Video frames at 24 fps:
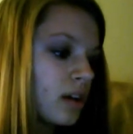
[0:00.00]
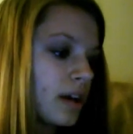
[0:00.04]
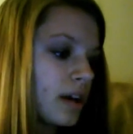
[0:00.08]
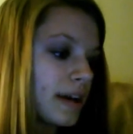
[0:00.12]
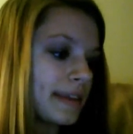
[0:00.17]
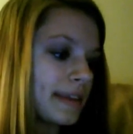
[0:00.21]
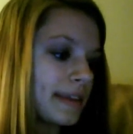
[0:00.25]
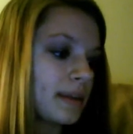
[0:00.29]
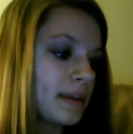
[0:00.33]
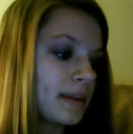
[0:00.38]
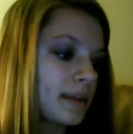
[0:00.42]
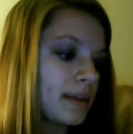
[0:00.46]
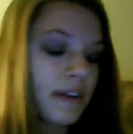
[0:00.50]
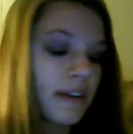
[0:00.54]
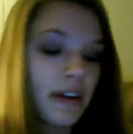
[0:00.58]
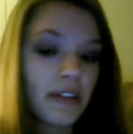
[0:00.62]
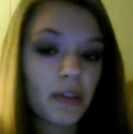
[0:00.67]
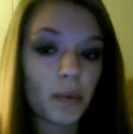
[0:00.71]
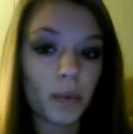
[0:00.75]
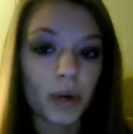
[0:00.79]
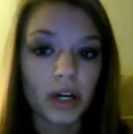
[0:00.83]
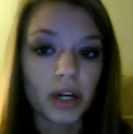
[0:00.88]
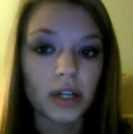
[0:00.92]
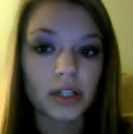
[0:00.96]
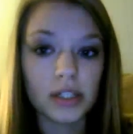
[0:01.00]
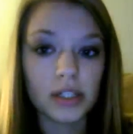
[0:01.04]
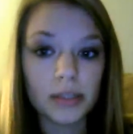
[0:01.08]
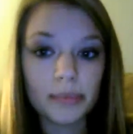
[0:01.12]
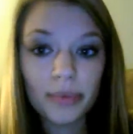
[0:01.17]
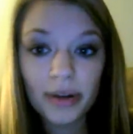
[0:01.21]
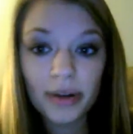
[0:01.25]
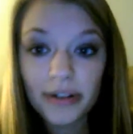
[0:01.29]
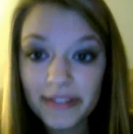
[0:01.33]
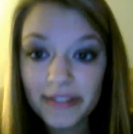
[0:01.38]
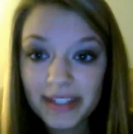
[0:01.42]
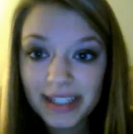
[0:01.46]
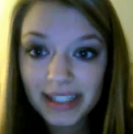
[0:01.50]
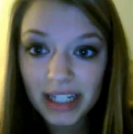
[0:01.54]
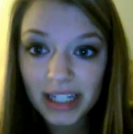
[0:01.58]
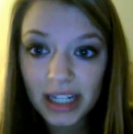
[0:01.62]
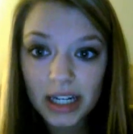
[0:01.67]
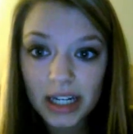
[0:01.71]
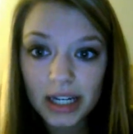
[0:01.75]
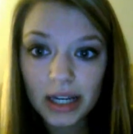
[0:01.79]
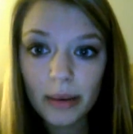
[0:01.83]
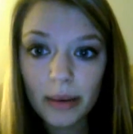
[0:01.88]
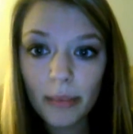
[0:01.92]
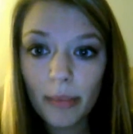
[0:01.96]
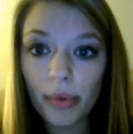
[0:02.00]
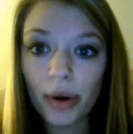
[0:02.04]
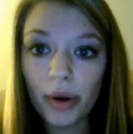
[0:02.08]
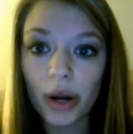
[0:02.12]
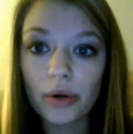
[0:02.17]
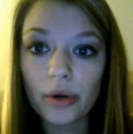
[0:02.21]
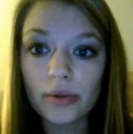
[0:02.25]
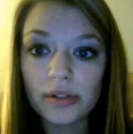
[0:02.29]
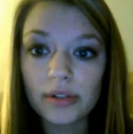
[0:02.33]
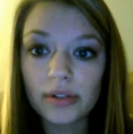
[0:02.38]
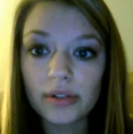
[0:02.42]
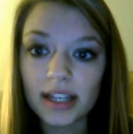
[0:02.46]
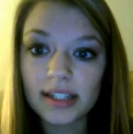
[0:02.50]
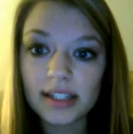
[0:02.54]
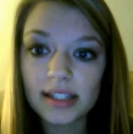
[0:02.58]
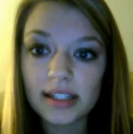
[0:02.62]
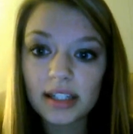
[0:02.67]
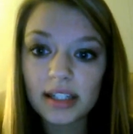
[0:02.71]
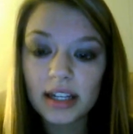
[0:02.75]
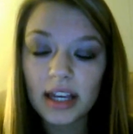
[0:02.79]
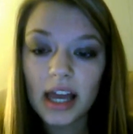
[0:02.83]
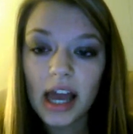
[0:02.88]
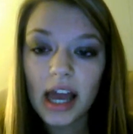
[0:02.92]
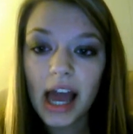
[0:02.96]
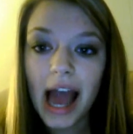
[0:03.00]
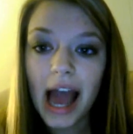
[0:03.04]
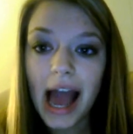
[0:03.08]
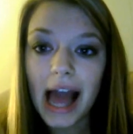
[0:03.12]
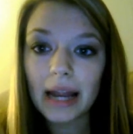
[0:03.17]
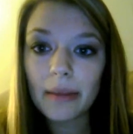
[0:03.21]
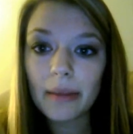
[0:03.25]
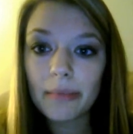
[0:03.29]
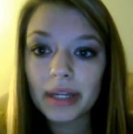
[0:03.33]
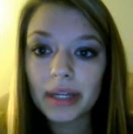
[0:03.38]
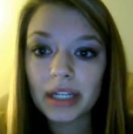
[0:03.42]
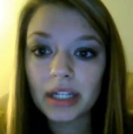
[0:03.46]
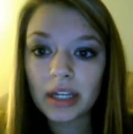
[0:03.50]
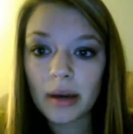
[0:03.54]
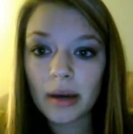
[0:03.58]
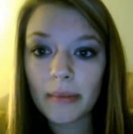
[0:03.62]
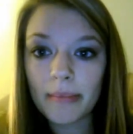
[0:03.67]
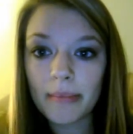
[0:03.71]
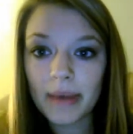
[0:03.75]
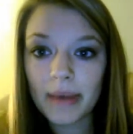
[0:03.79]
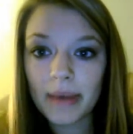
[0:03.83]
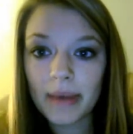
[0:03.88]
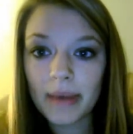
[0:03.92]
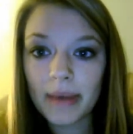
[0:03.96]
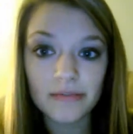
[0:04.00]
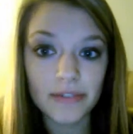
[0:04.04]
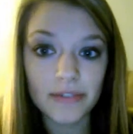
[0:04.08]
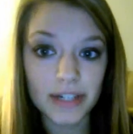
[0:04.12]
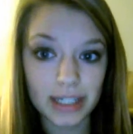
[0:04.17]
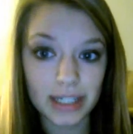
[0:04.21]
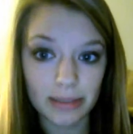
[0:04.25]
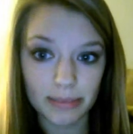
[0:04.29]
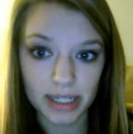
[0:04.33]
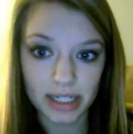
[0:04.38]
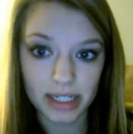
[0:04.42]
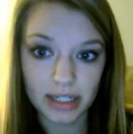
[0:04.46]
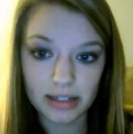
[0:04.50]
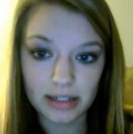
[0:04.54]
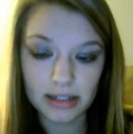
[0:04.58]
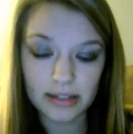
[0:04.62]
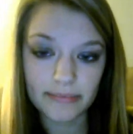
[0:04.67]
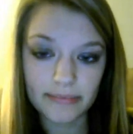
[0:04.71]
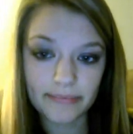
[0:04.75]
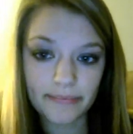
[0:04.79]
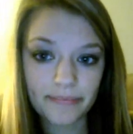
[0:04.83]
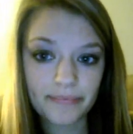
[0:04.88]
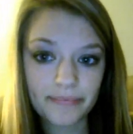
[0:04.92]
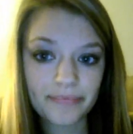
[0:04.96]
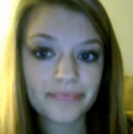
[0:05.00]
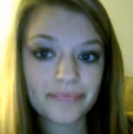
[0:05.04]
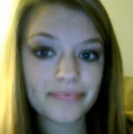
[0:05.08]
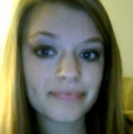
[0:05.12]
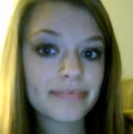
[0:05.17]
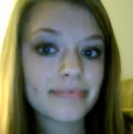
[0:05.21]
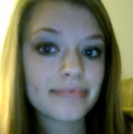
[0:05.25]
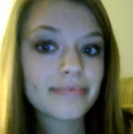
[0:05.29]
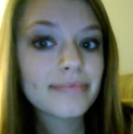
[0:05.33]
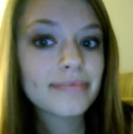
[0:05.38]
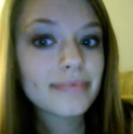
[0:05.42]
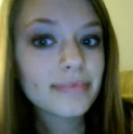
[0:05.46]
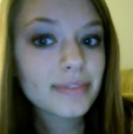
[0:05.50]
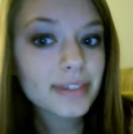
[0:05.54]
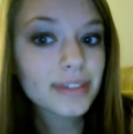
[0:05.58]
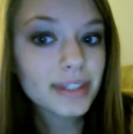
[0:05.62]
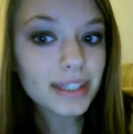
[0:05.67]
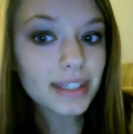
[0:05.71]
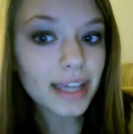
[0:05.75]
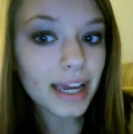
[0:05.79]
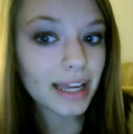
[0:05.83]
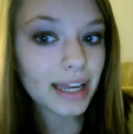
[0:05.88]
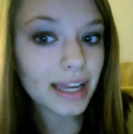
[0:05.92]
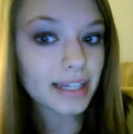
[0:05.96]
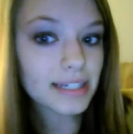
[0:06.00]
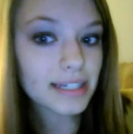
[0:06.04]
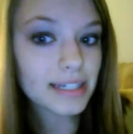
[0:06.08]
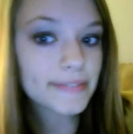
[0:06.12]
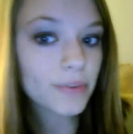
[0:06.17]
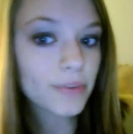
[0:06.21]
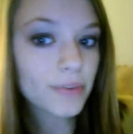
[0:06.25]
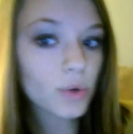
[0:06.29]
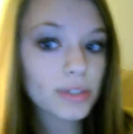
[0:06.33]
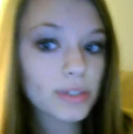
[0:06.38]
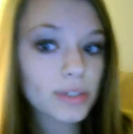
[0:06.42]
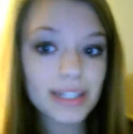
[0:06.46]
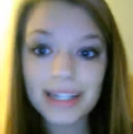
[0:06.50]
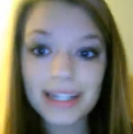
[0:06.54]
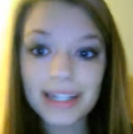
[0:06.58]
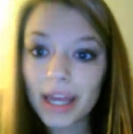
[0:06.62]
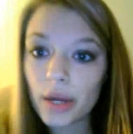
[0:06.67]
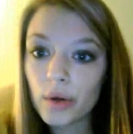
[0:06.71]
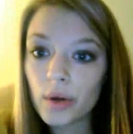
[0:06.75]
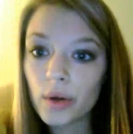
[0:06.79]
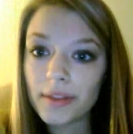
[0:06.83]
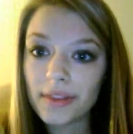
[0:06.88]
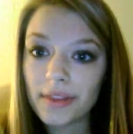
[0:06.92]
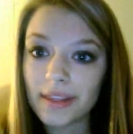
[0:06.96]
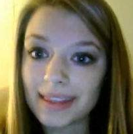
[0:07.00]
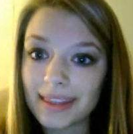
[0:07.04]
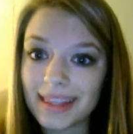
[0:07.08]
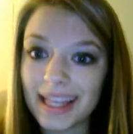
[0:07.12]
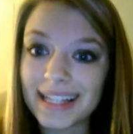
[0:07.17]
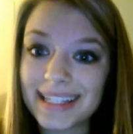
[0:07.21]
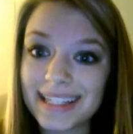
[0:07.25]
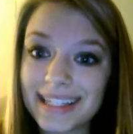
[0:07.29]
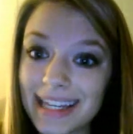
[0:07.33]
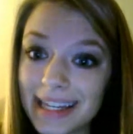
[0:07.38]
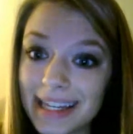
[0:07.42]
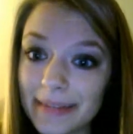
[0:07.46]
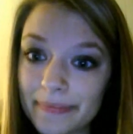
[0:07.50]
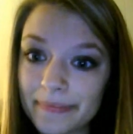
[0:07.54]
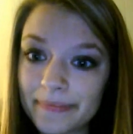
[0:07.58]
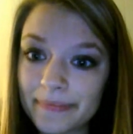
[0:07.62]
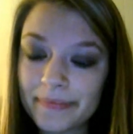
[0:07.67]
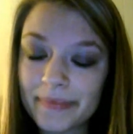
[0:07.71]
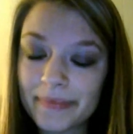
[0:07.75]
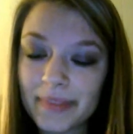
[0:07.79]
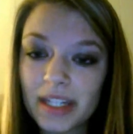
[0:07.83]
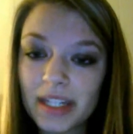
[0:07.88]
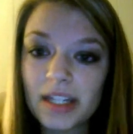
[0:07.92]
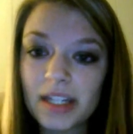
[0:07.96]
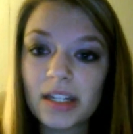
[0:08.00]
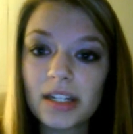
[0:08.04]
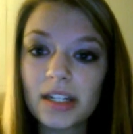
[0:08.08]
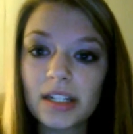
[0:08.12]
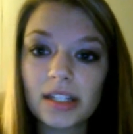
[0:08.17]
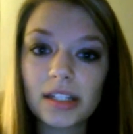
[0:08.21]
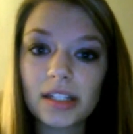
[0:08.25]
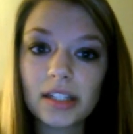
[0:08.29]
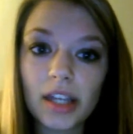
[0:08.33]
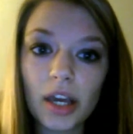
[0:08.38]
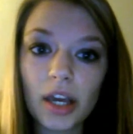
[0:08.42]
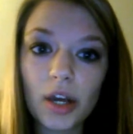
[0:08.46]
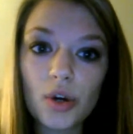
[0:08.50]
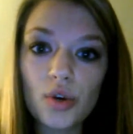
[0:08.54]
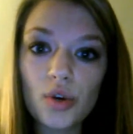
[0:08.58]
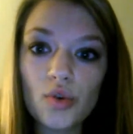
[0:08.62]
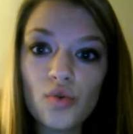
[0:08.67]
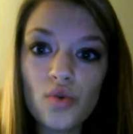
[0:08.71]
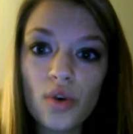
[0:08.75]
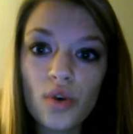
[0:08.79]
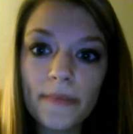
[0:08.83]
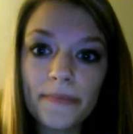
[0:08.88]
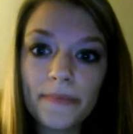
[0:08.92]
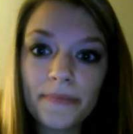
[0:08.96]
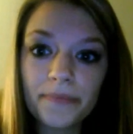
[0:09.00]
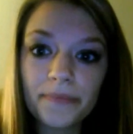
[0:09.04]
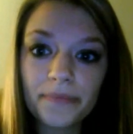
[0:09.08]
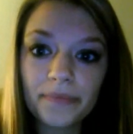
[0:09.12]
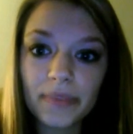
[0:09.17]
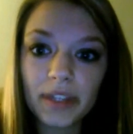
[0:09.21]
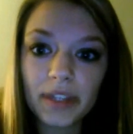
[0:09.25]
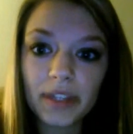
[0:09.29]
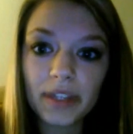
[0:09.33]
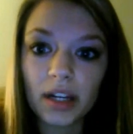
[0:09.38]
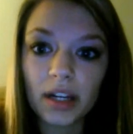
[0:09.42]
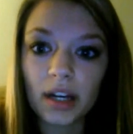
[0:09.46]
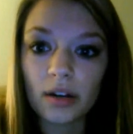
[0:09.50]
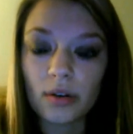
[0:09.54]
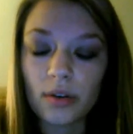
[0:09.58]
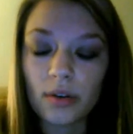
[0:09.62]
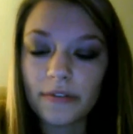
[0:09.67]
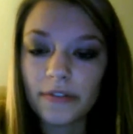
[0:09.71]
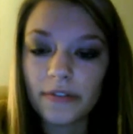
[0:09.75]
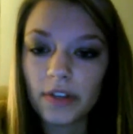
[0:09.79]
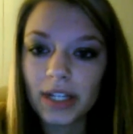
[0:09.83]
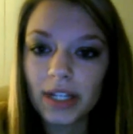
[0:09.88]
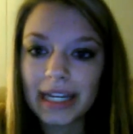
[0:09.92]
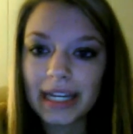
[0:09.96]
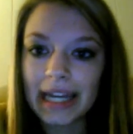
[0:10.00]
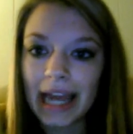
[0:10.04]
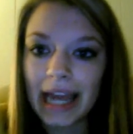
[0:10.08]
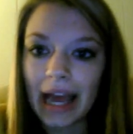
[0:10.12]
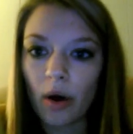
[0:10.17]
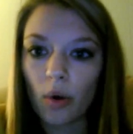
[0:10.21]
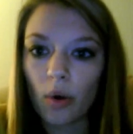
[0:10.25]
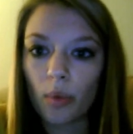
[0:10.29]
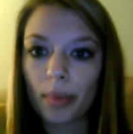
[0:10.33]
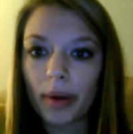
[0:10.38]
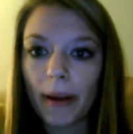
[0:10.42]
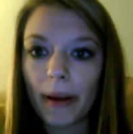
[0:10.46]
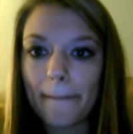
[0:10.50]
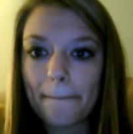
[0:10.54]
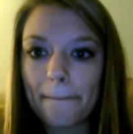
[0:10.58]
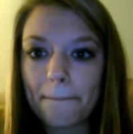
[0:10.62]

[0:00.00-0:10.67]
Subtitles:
then we've got the words privacy, process, aluminium, and vitamins. And as far as I know, I think that's it. So, if you need help,